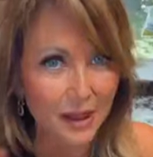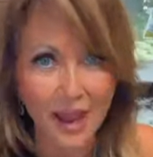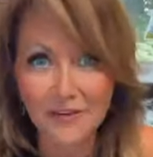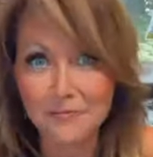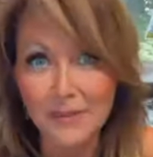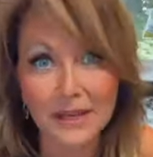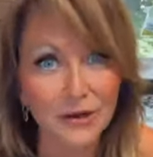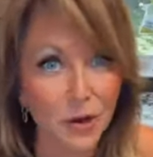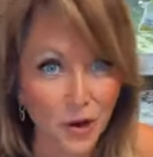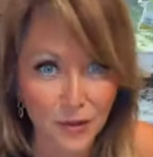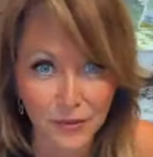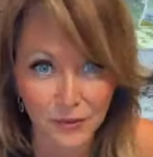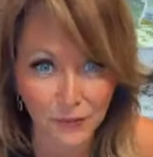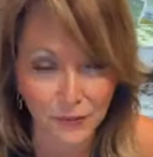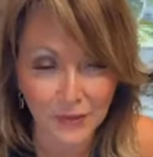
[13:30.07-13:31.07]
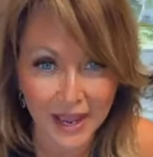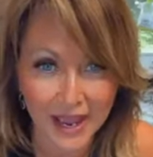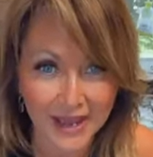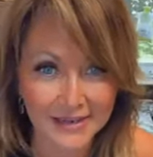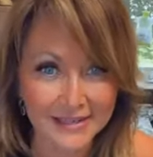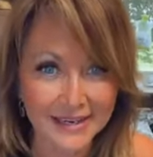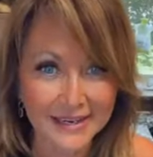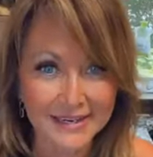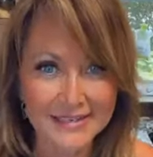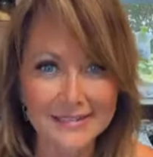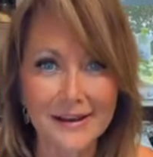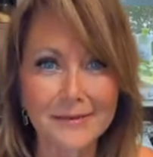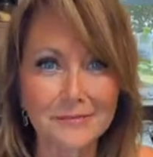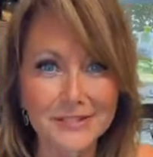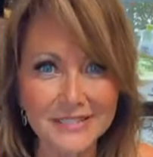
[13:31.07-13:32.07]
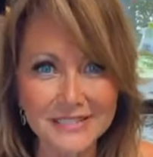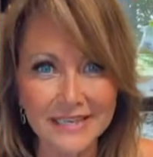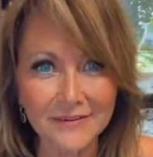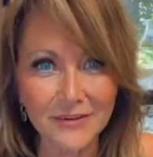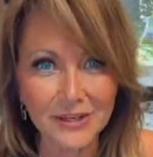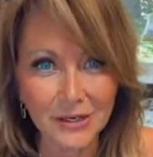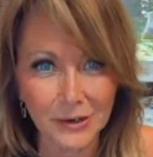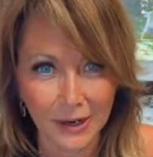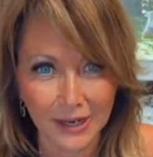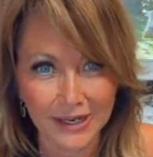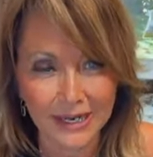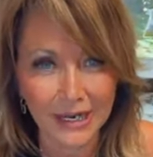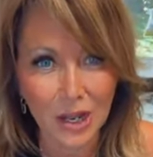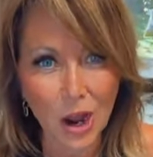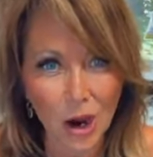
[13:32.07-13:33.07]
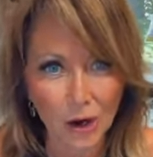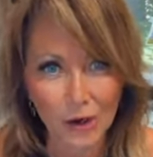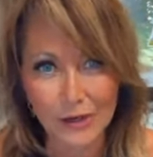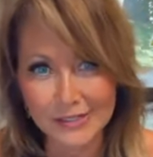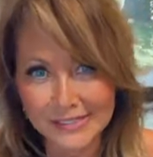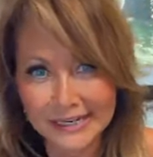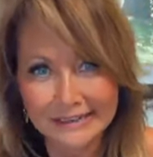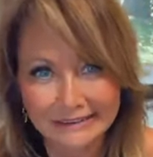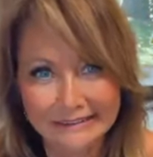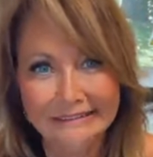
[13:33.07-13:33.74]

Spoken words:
I've been all through that, so I'm just giving you a little heart.